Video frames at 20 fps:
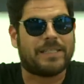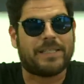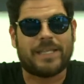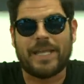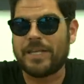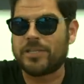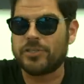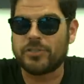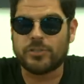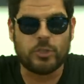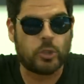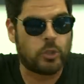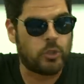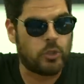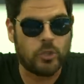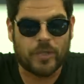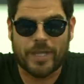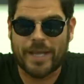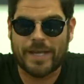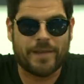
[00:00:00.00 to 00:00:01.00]
they just don't
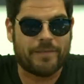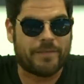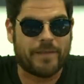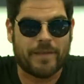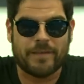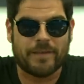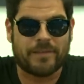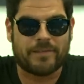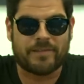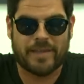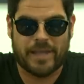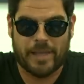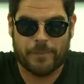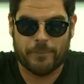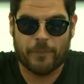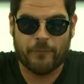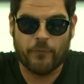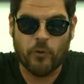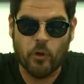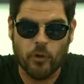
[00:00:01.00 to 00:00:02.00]
look anything the
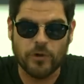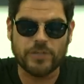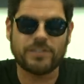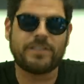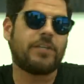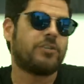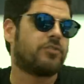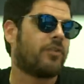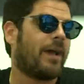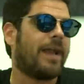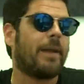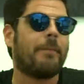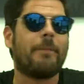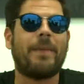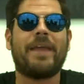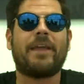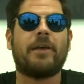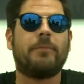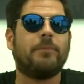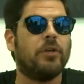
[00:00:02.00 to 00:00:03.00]
same. Of course, they try to
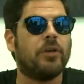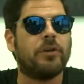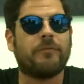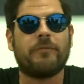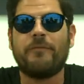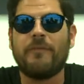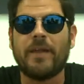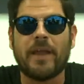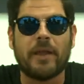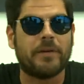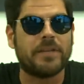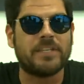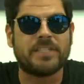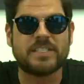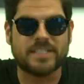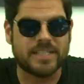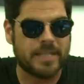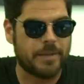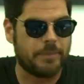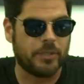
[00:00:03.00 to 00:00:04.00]
make them look very
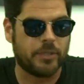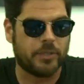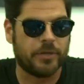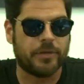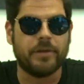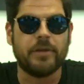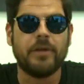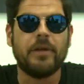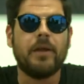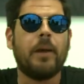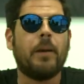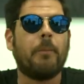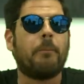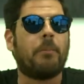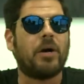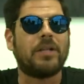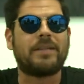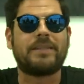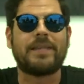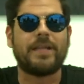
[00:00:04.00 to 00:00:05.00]
similar,
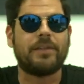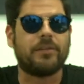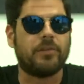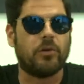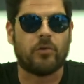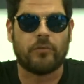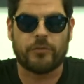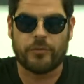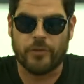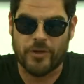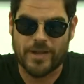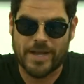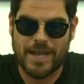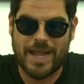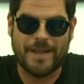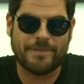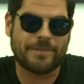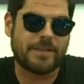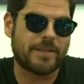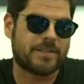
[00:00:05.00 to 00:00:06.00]
but they don't. They're
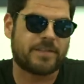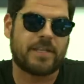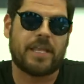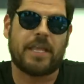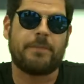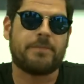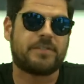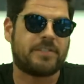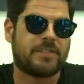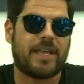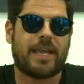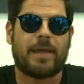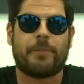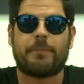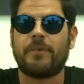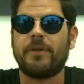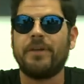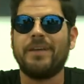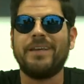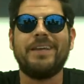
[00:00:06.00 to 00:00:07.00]
not the same
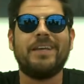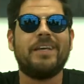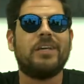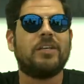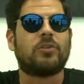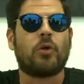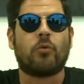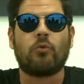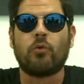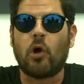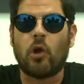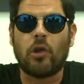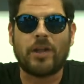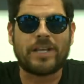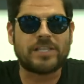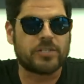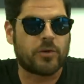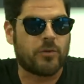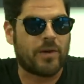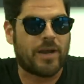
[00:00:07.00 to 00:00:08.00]
stamp. The
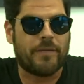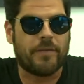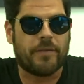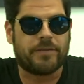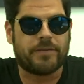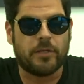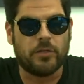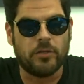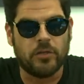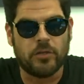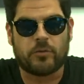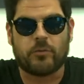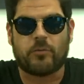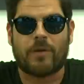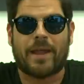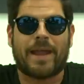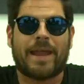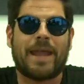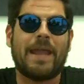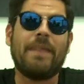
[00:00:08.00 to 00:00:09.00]
Rolex crown doesn't look
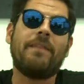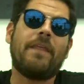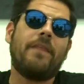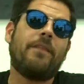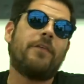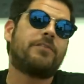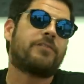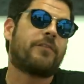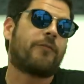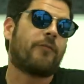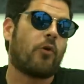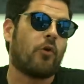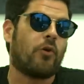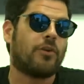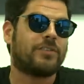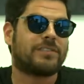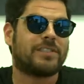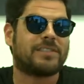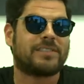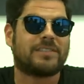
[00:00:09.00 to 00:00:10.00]
right. And then there's, of
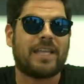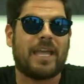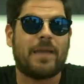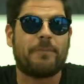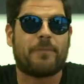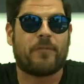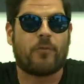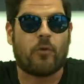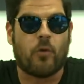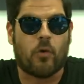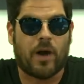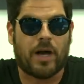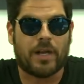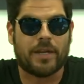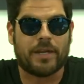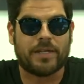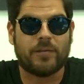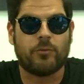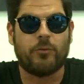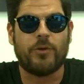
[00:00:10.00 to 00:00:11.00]
course, the stamp of
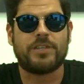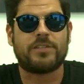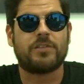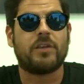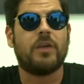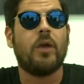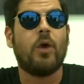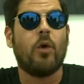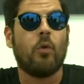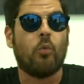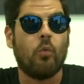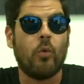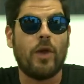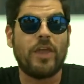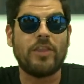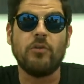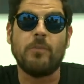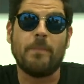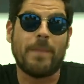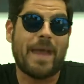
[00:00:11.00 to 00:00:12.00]
quality, which
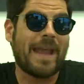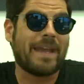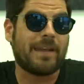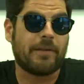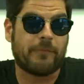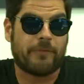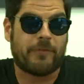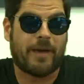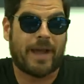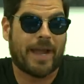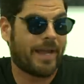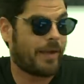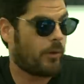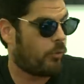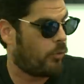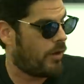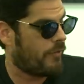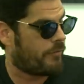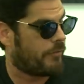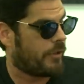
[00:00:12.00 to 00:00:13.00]
when you magnify it
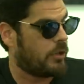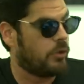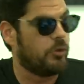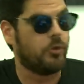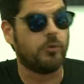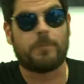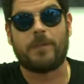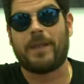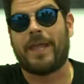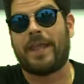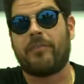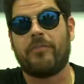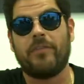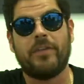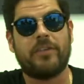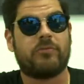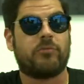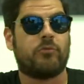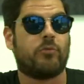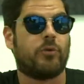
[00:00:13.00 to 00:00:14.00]
with the loupe like this